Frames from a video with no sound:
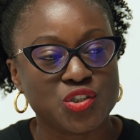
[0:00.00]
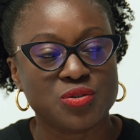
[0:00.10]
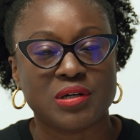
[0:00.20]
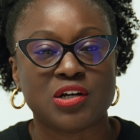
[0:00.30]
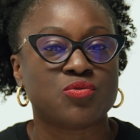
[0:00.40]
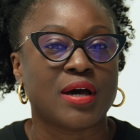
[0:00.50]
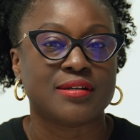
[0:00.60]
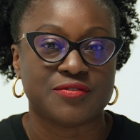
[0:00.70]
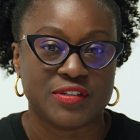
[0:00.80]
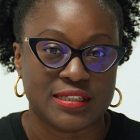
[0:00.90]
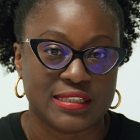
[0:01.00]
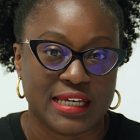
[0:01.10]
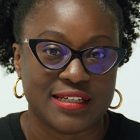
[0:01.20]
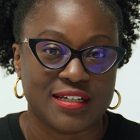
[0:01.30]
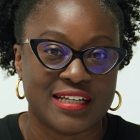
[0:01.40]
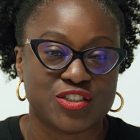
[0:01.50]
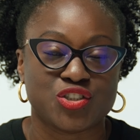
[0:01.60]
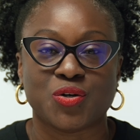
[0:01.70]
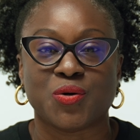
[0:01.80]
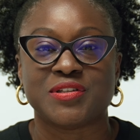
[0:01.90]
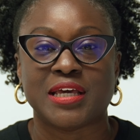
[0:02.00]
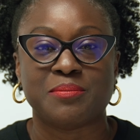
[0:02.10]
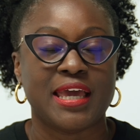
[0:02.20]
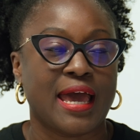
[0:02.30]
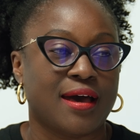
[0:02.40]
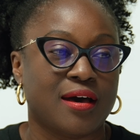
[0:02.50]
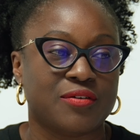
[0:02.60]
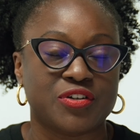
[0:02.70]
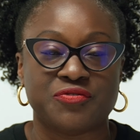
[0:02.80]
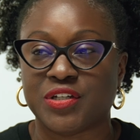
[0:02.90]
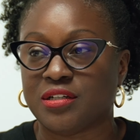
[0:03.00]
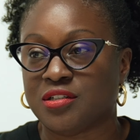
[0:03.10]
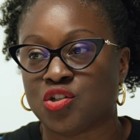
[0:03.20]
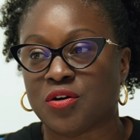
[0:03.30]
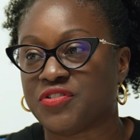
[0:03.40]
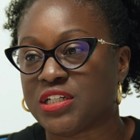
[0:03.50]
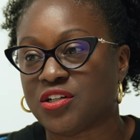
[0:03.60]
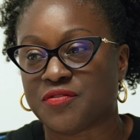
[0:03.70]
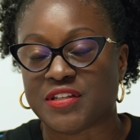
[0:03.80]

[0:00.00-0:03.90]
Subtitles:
do a run of their day. And so they may have a video of